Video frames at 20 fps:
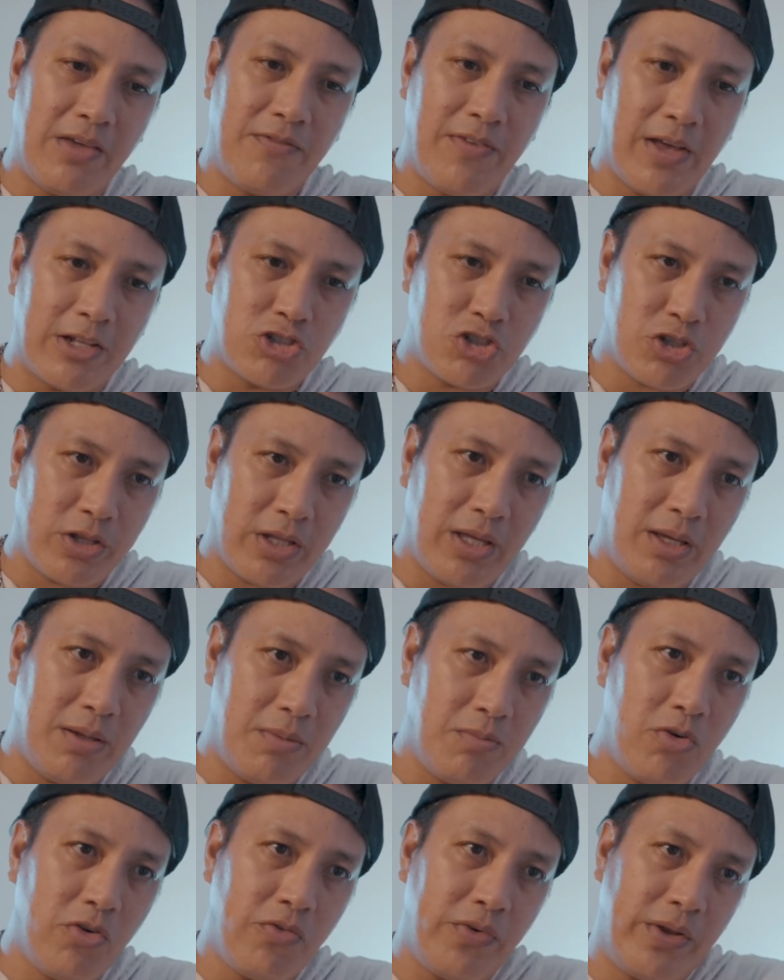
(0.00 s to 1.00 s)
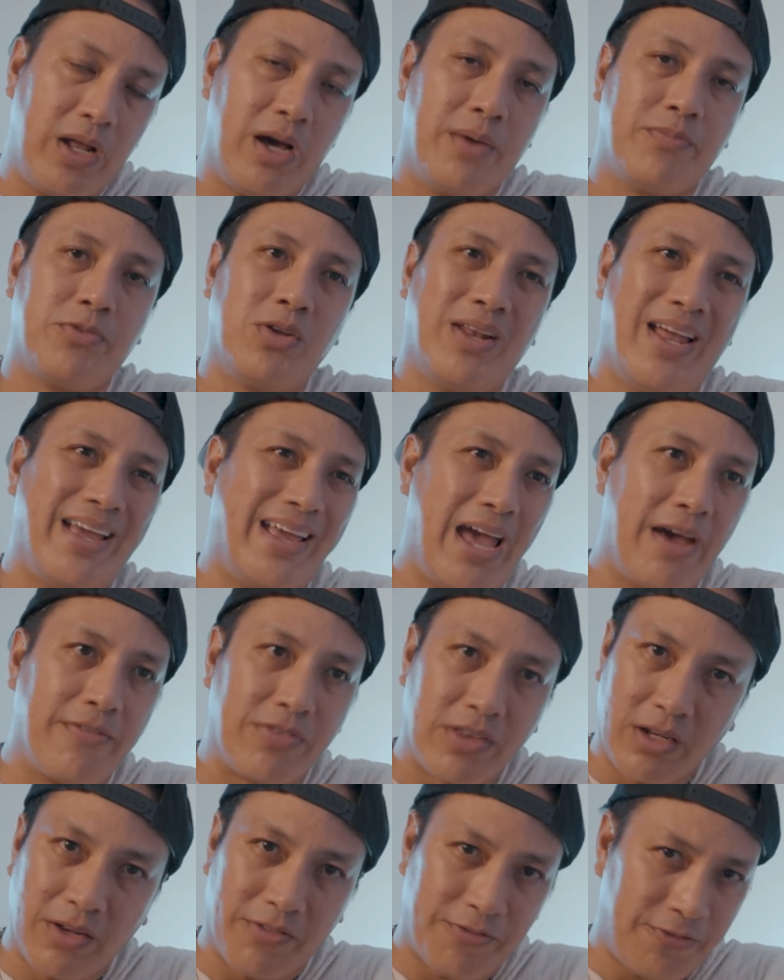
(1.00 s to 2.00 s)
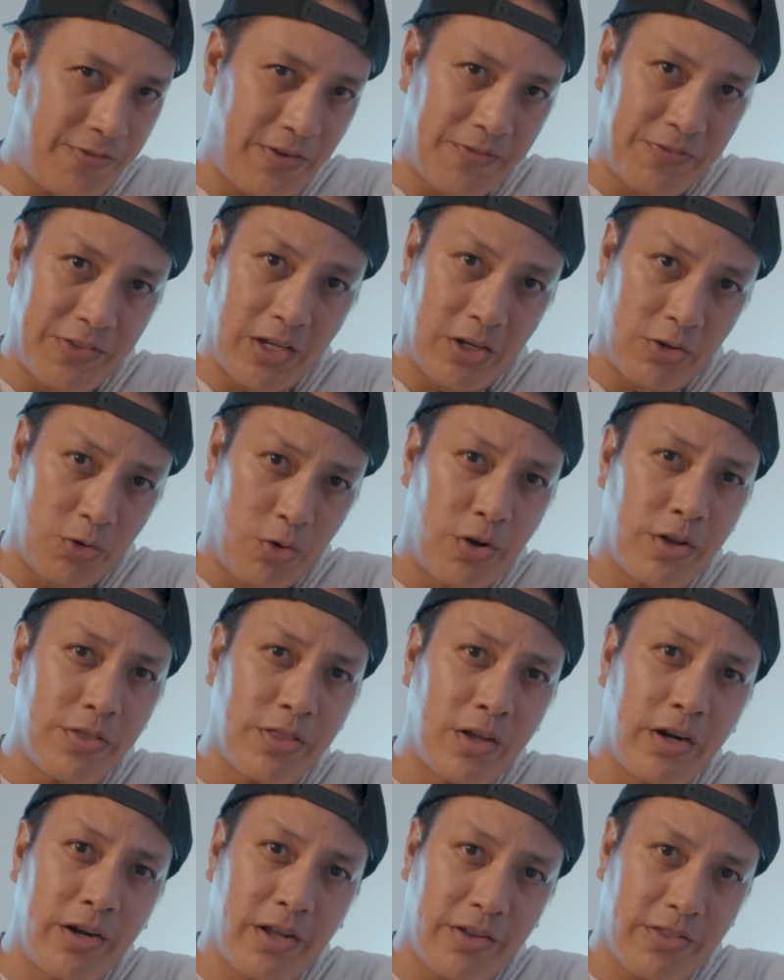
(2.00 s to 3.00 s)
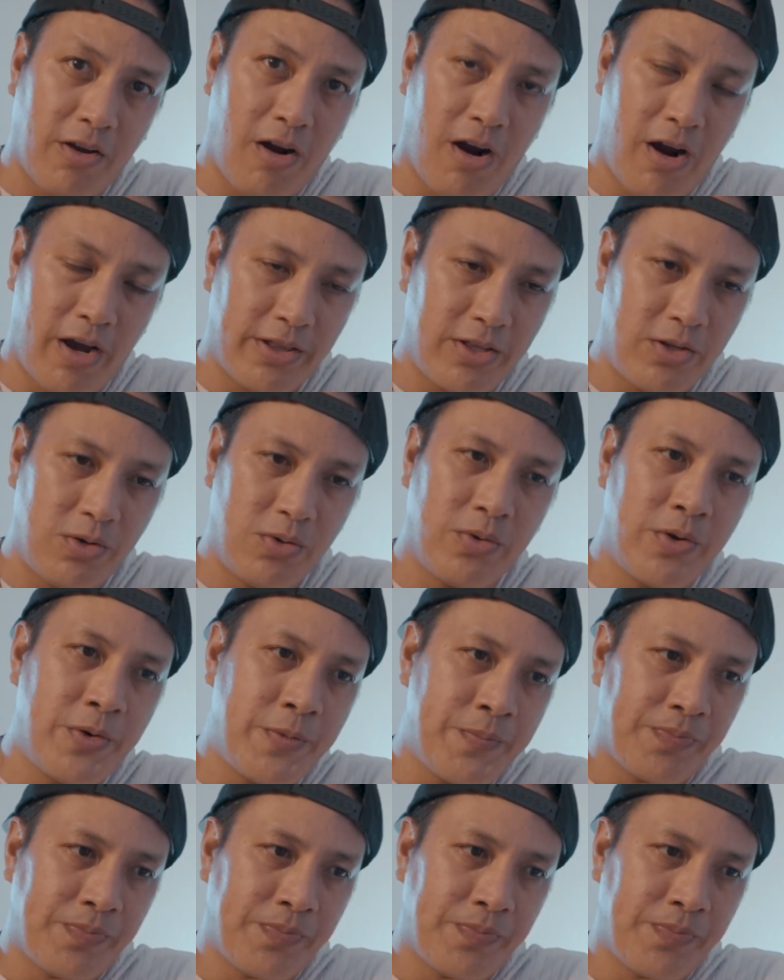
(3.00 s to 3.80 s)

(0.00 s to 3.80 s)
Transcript: Eventually moving up to like after the 50th or the 30th car I do,